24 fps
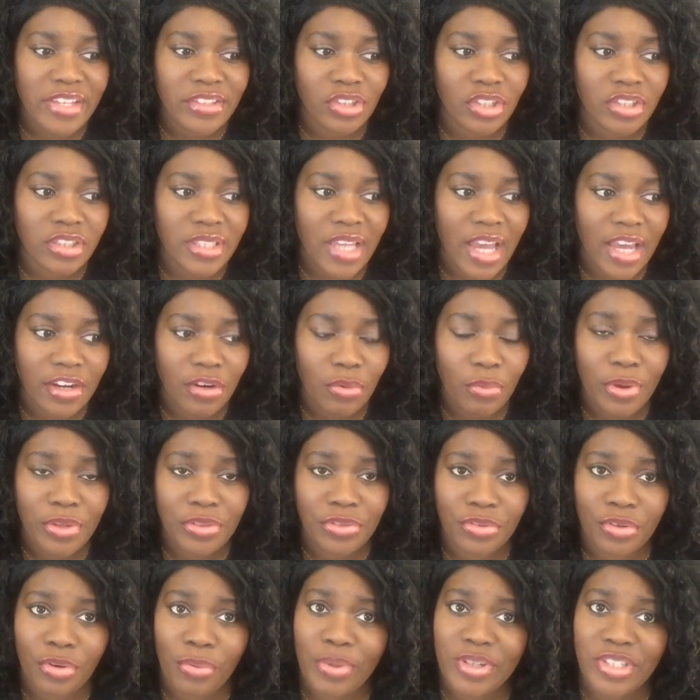just kind of went
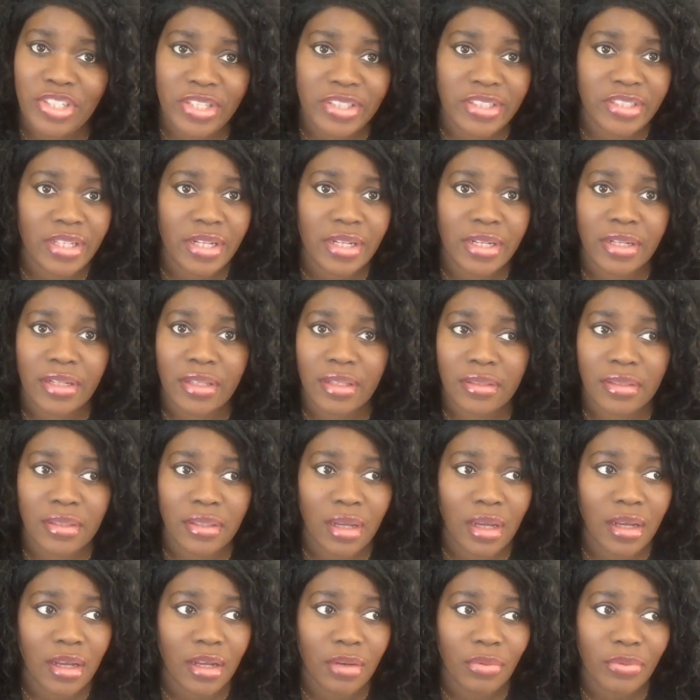through. We just did
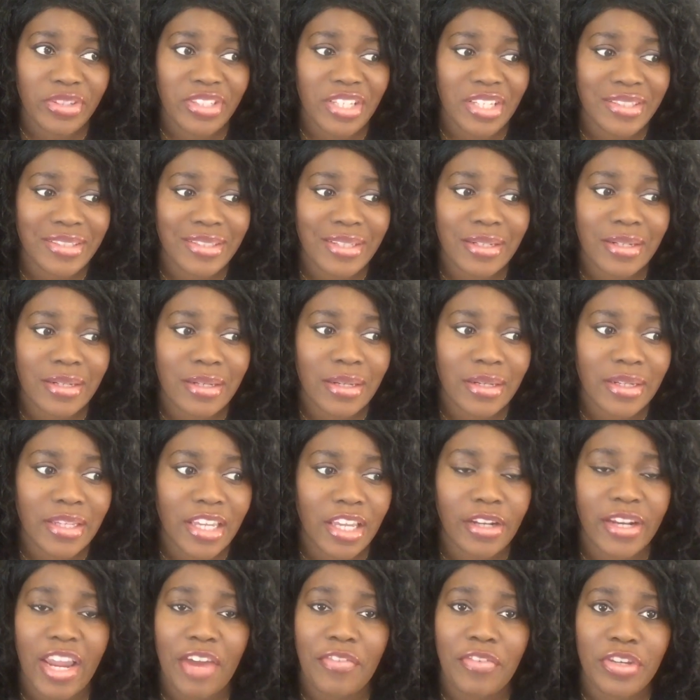it
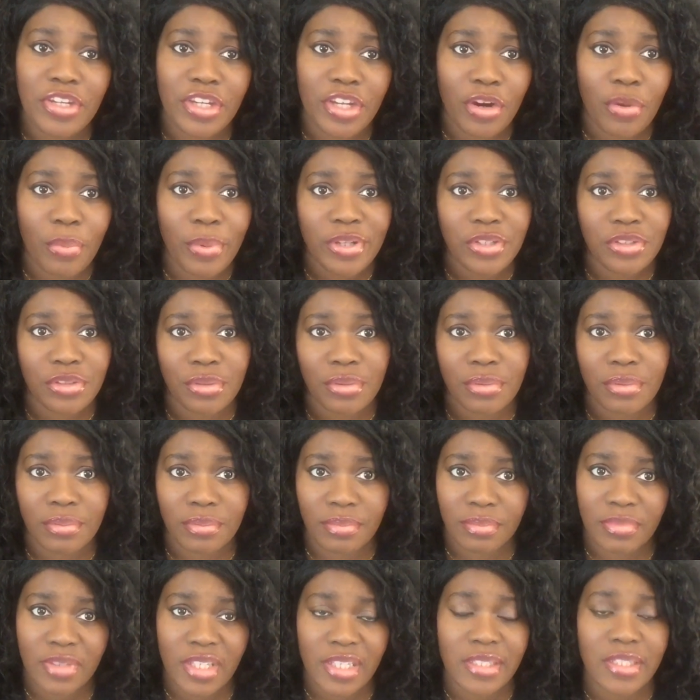again. Every year we do
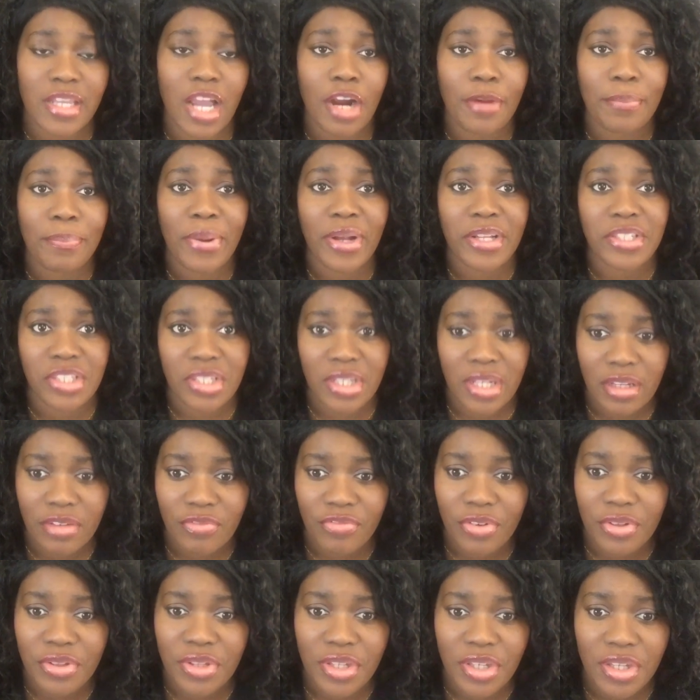this, our budgeting
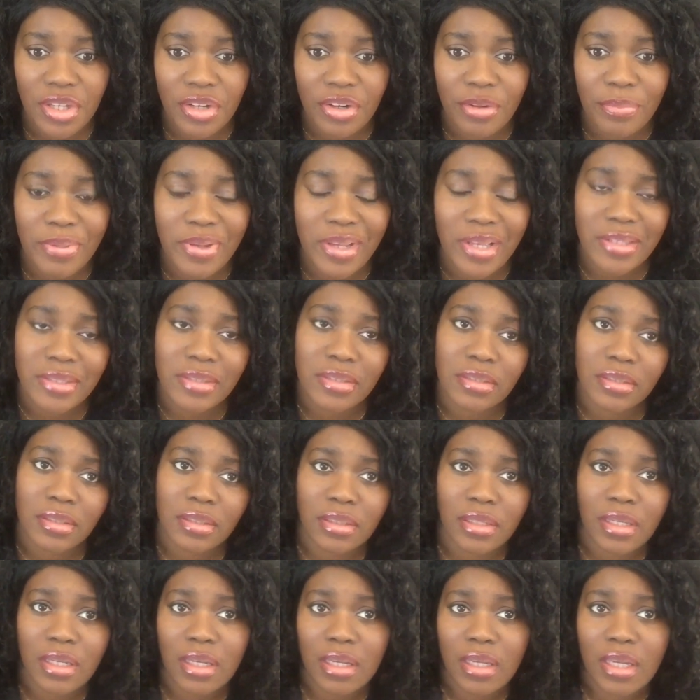for the year, because
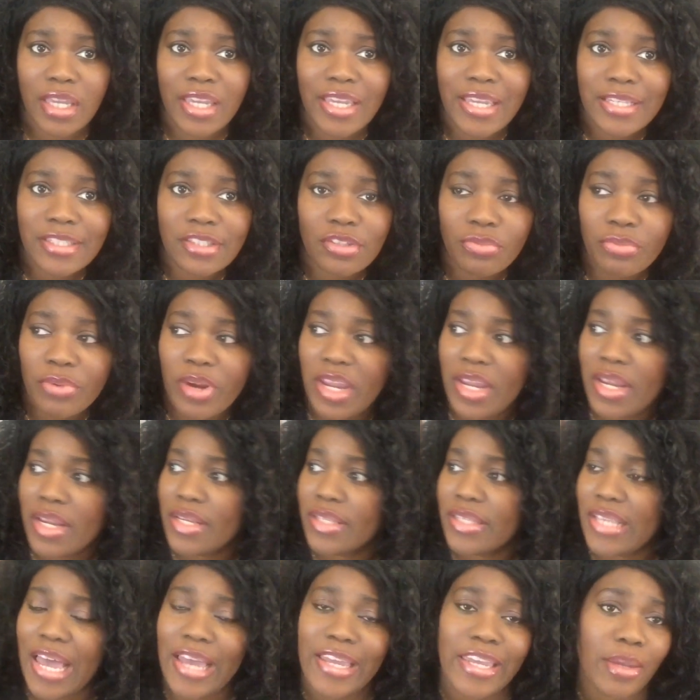he gets a
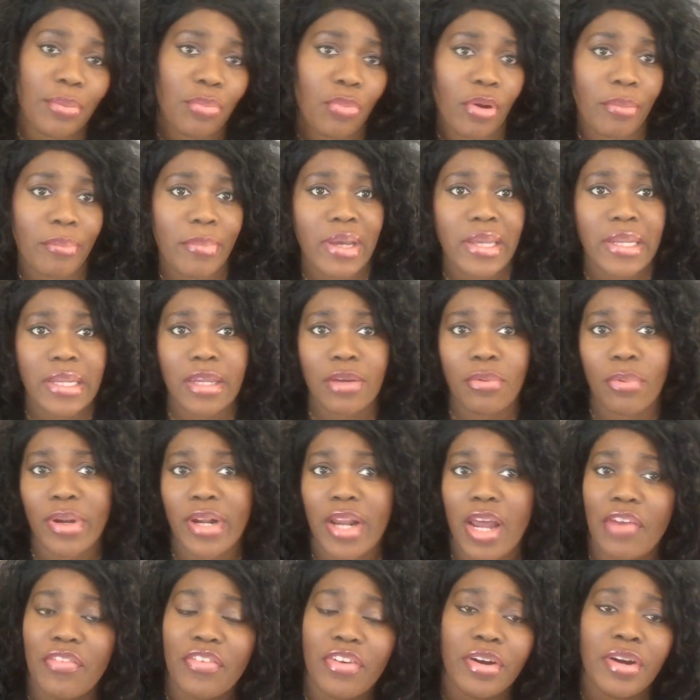raise, I get more money,
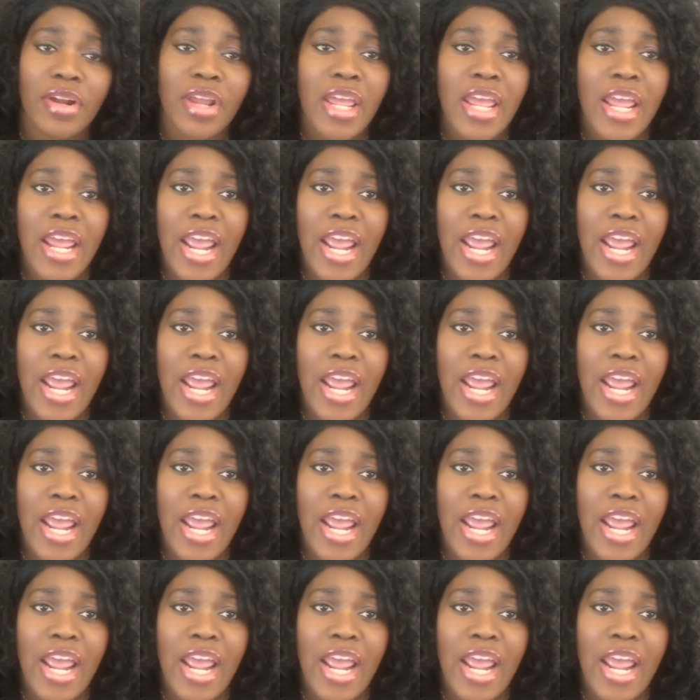whatever.